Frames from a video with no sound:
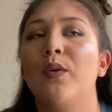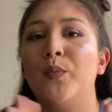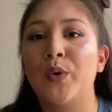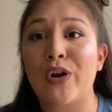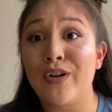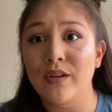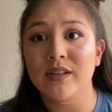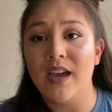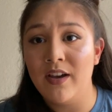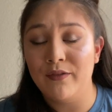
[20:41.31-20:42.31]

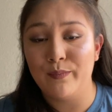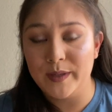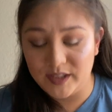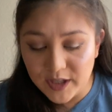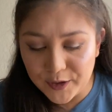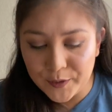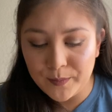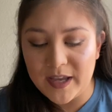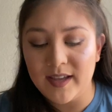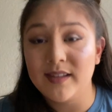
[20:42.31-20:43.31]
world of Batu,
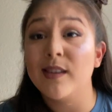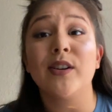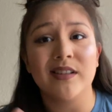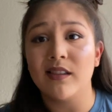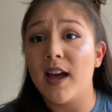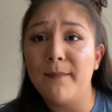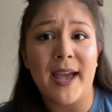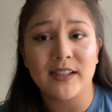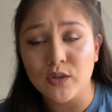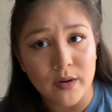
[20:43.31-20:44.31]
because there is a lot of
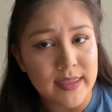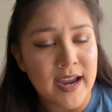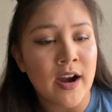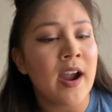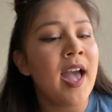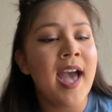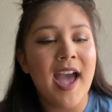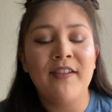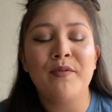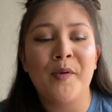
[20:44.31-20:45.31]
backstory there,
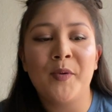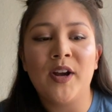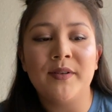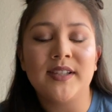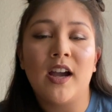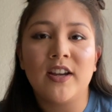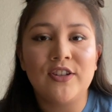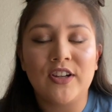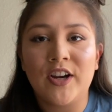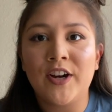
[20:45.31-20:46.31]
I remembered I was
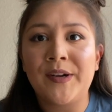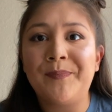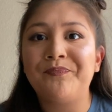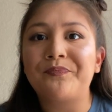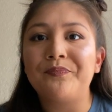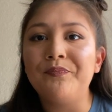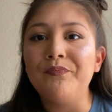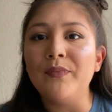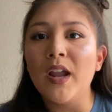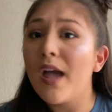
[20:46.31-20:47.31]
talking to her
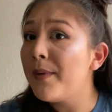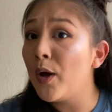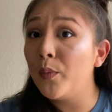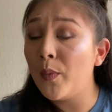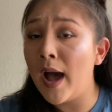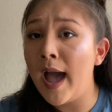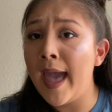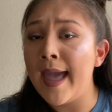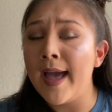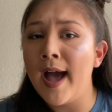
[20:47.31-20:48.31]
about
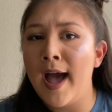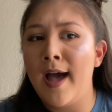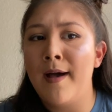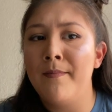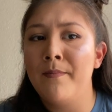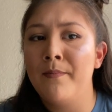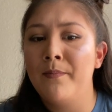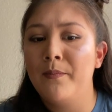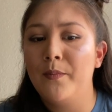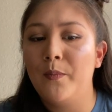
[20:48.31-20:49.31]
why
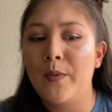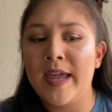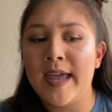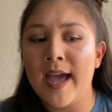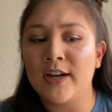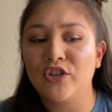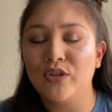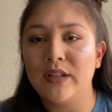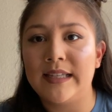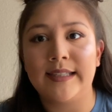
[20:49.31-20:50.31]
we
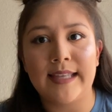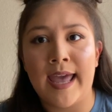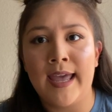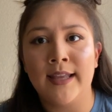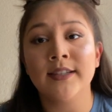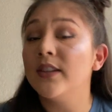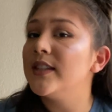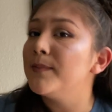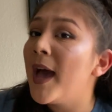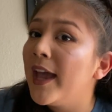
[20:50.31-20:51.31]
actually say Till
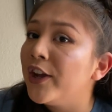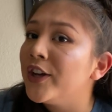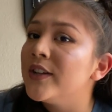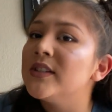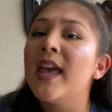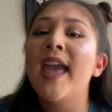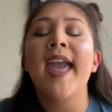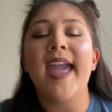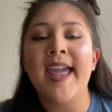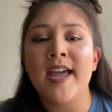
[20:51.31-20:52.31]
the Spires
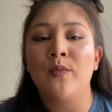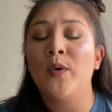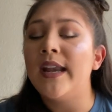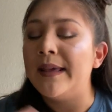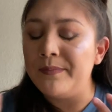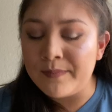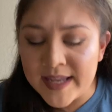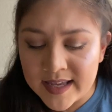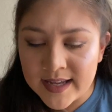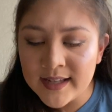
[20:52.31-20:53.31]
and what it
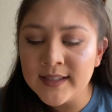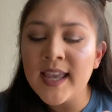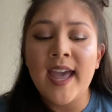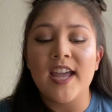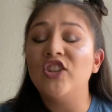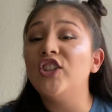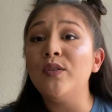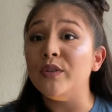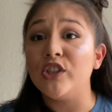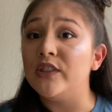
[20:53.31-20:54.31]
means, and
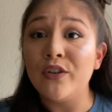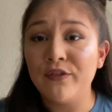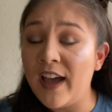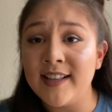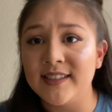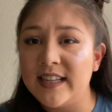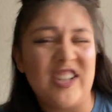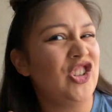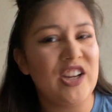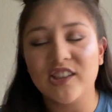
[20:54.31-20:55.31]
she was so
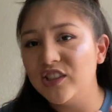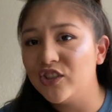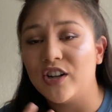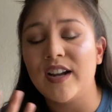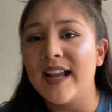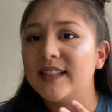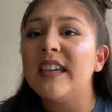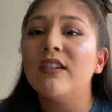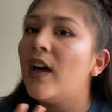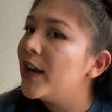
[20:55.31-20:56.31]
fascinated. She actually started
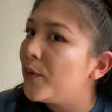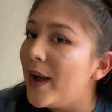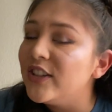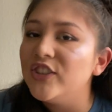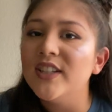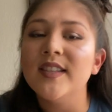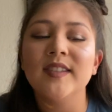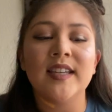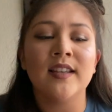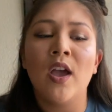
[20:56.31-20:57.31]
asking me a lot of
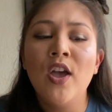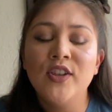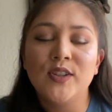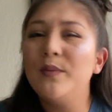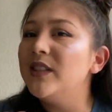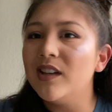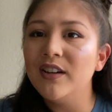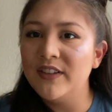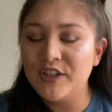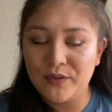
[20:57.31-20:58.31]
questions, and so we sort
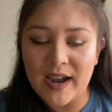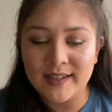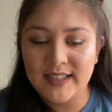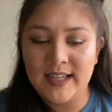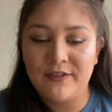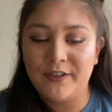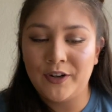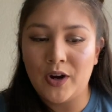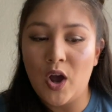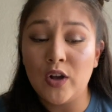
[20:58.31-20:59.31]
of interacted
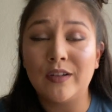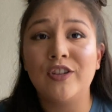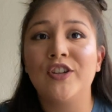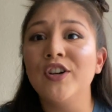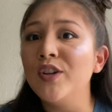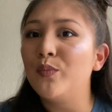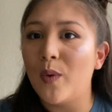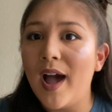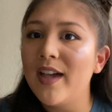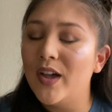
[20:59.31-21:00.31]
for a good
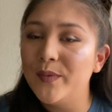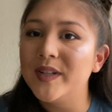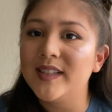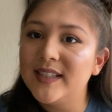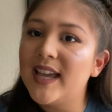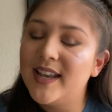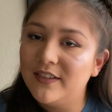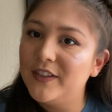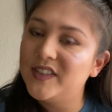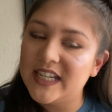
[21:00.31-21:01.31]
while. I'm gonna say 10
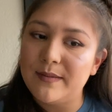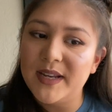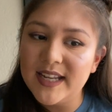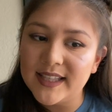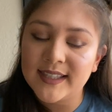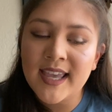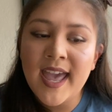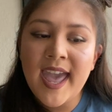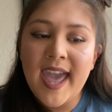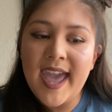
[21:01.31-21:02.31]
to 15 minutes,
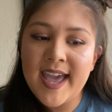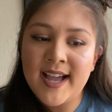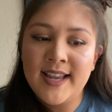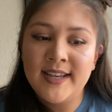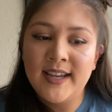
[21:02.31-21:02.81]
and